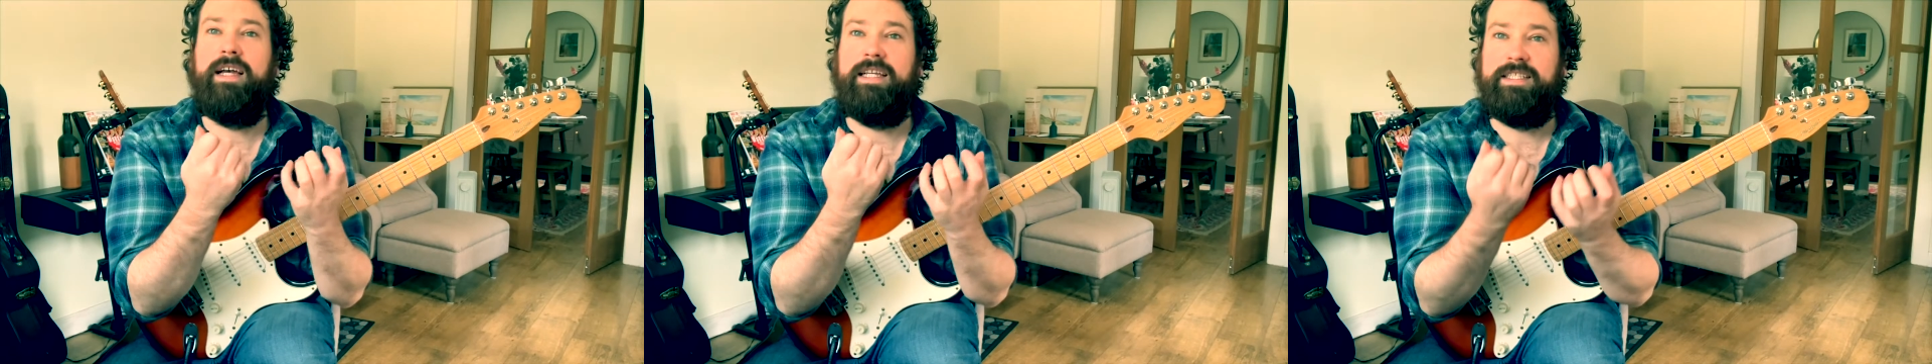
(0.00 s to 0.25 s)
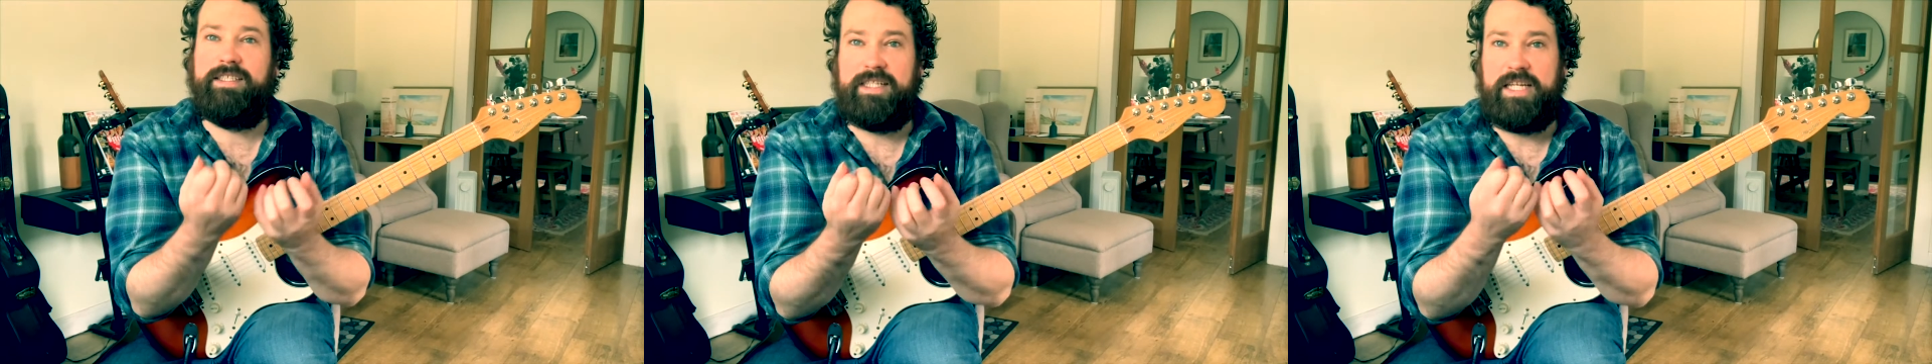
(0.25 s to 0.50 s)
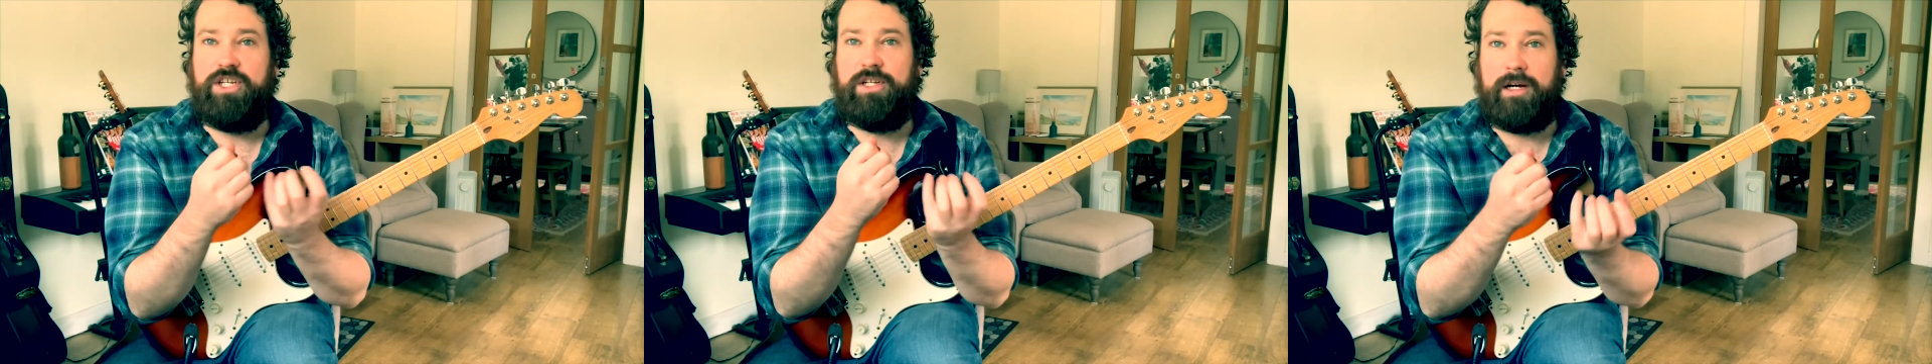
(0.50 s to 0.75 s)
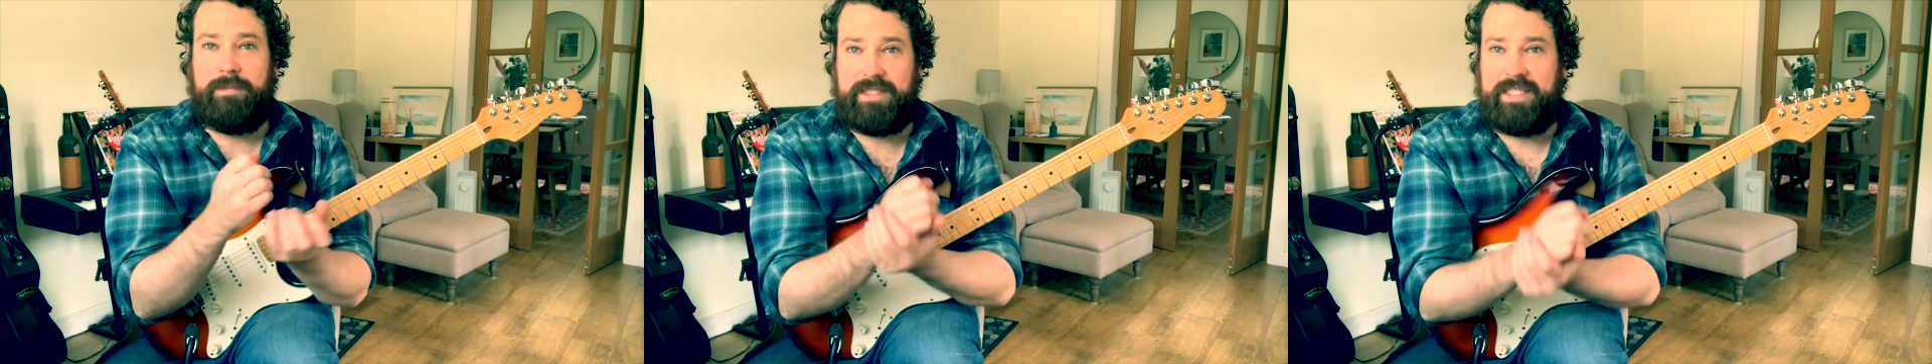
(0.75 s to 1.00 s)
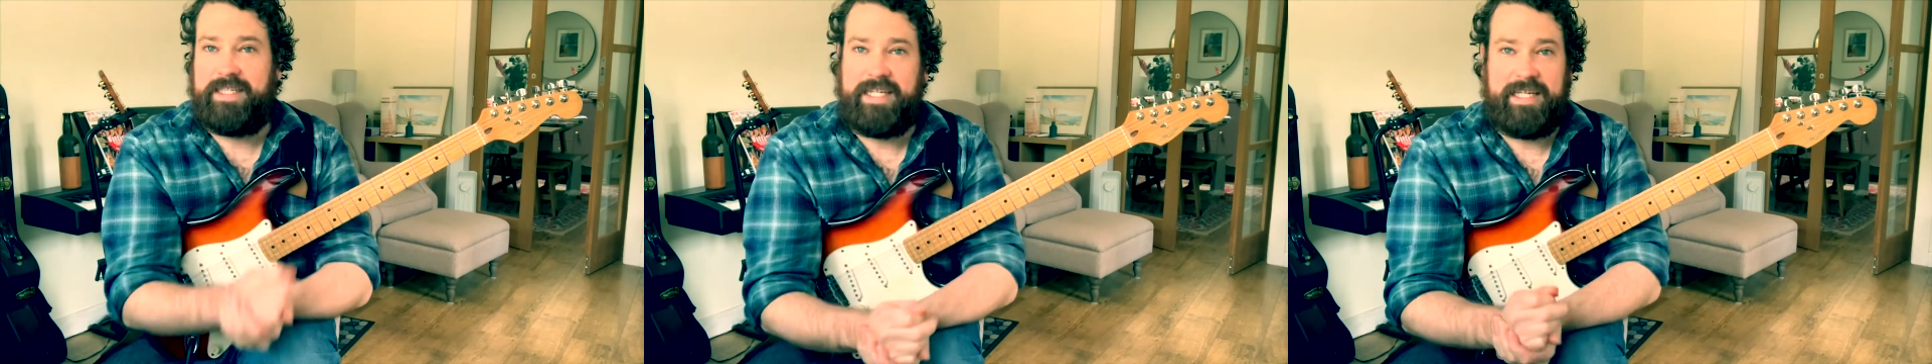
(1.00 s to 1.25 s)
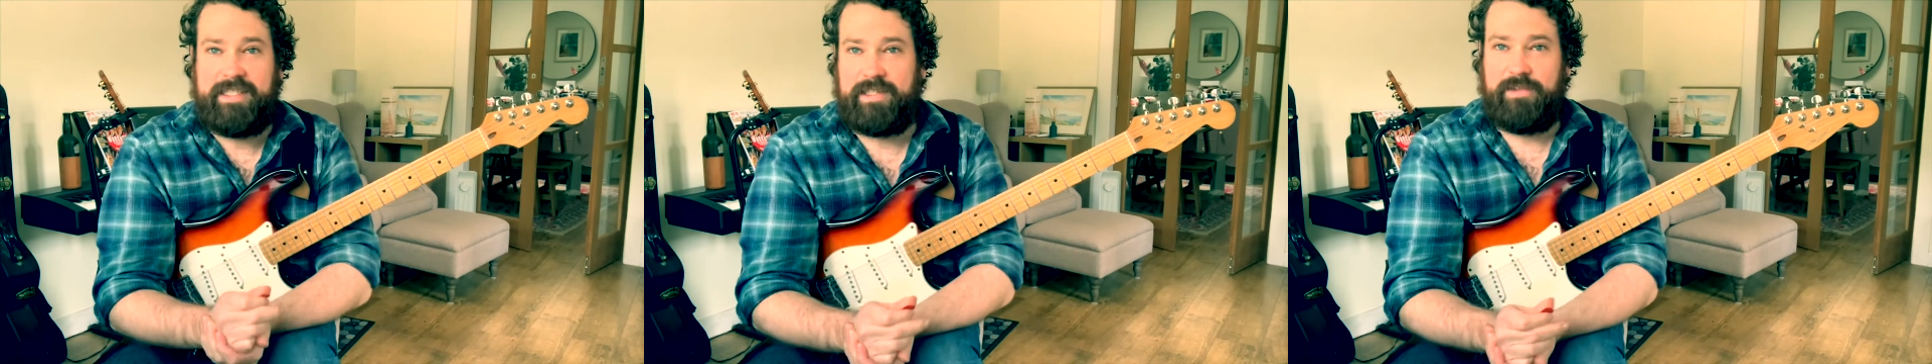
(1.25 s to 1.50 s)
and C sharps to
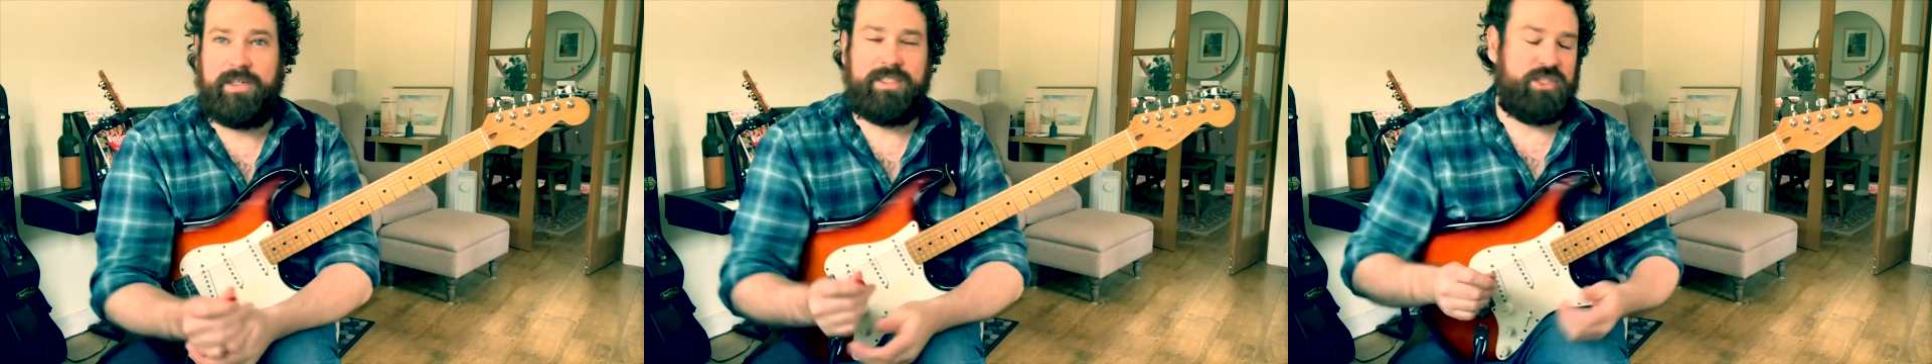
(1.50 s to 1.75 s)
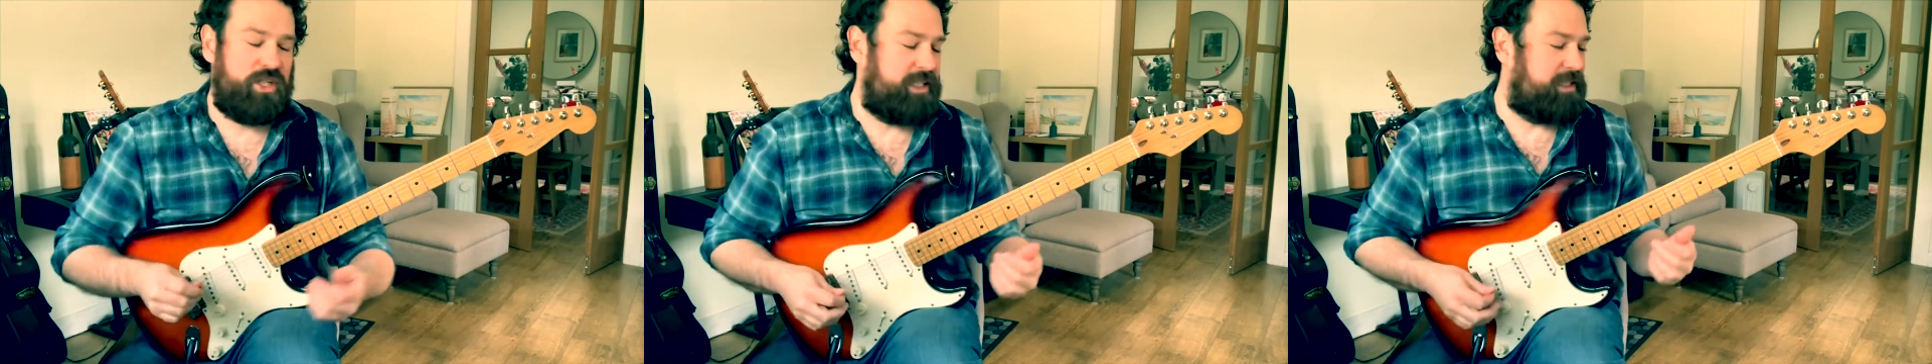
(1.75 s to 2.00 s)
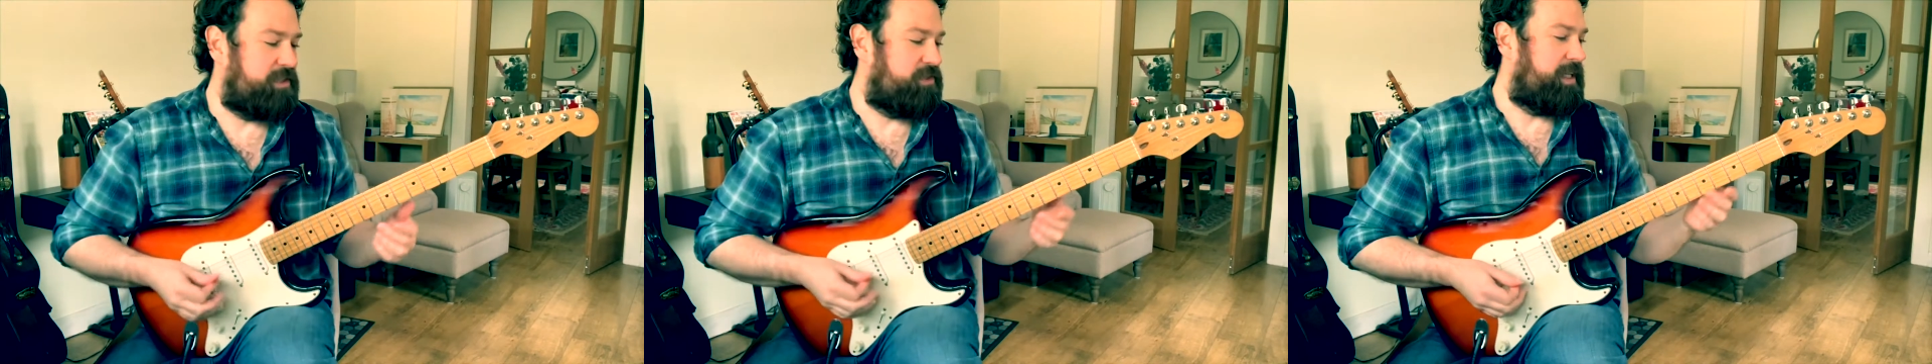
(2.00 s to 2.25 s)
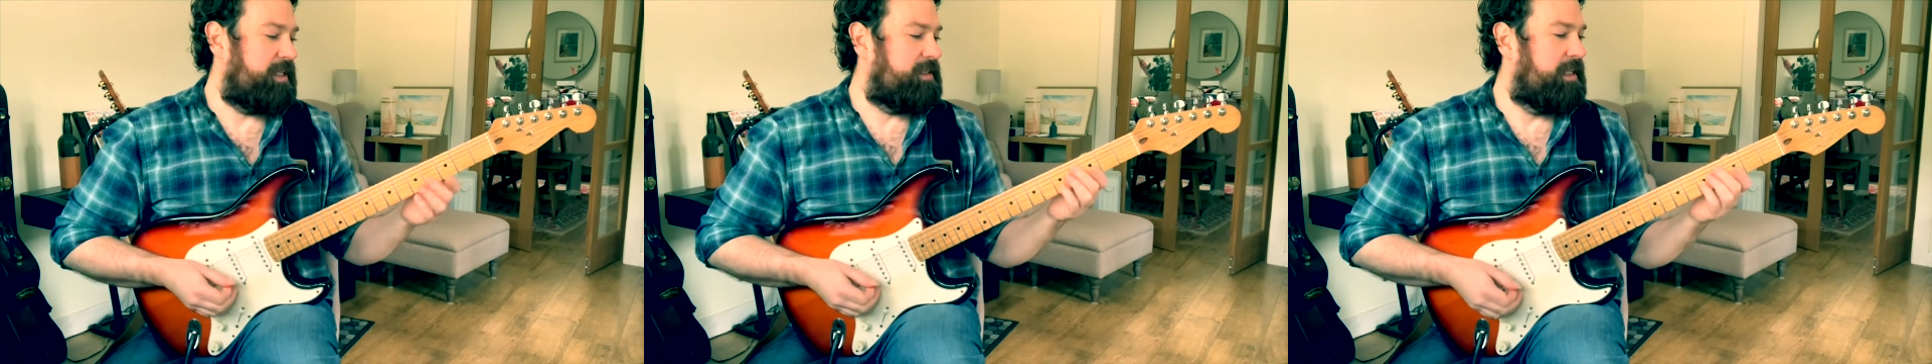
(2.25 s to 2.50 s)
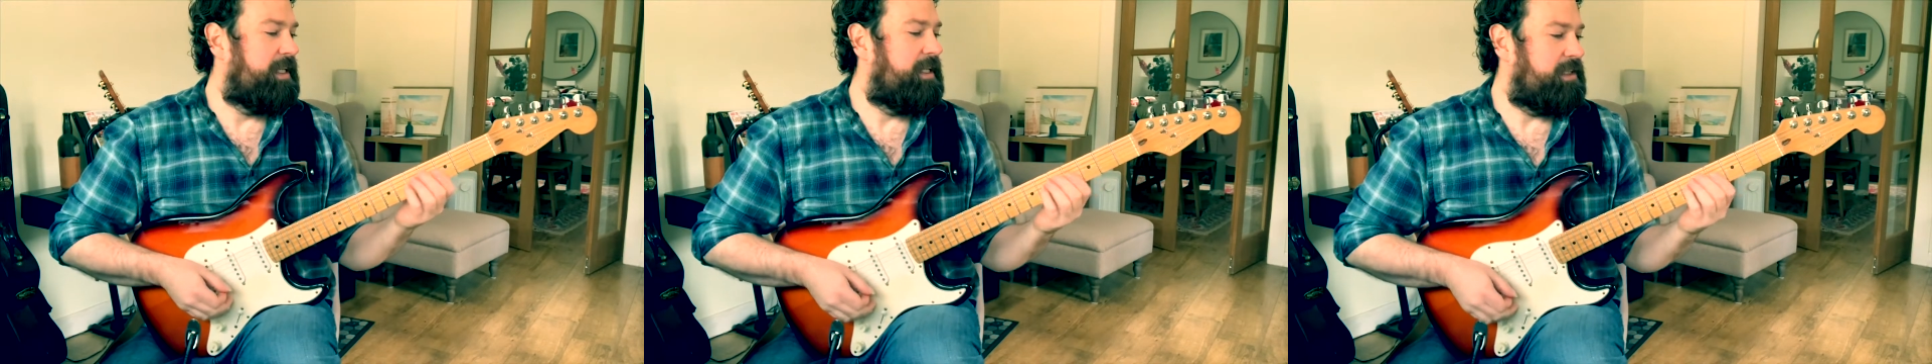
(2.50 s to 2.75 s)
Ds across adjacent strings.